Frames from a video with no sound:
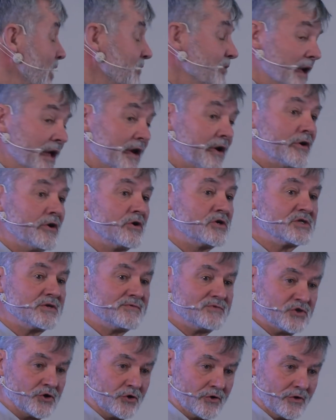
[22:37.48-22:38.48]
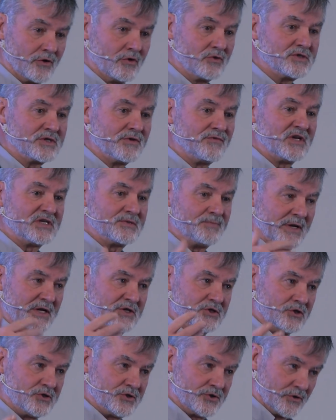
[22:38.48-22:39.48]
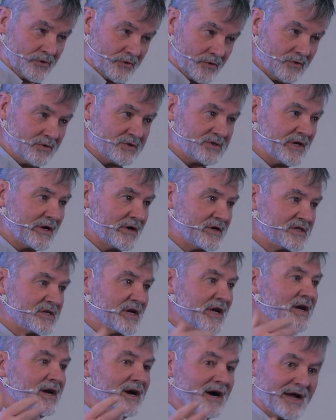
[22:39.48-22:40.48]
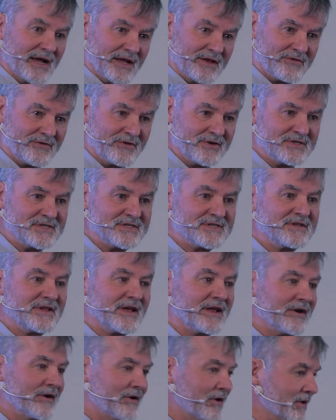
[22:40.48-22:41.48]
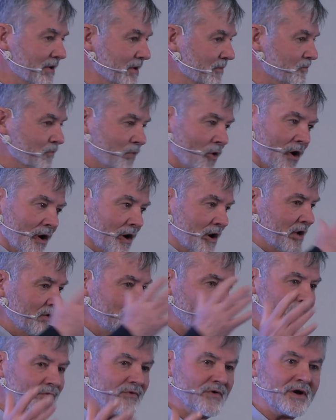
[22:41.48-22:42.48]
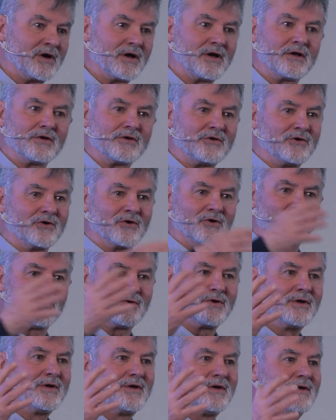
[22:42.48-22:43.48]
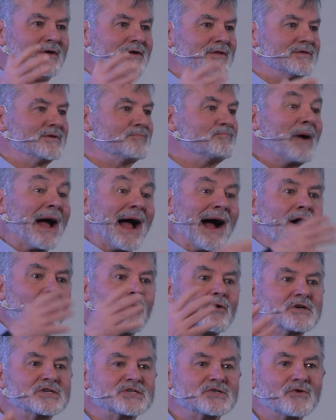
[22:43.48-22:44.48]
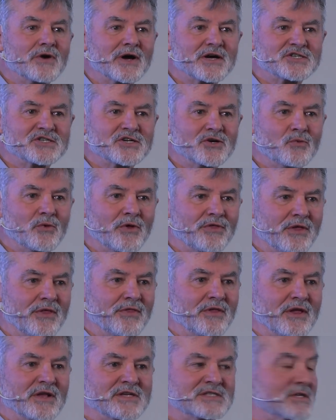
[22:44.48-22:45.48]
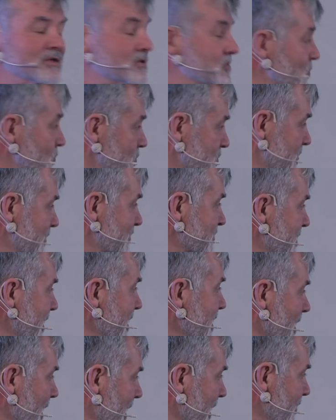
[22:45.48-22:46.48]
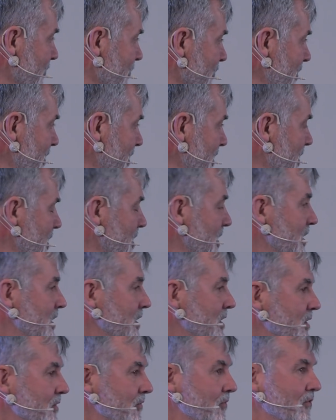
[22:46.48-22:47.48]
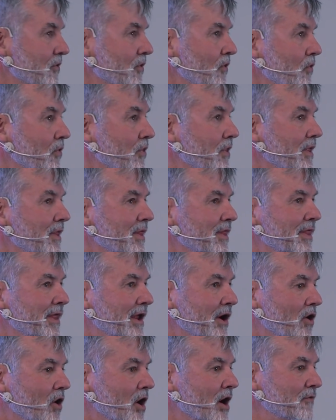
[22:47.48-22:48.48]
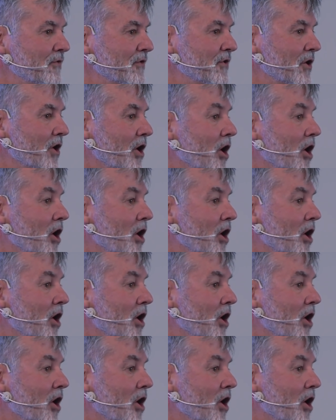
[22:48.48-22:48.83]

have editors of journals, of these major journals that are psychiatrists, that are part of, the power structure within the institution of psychiatry. So they're often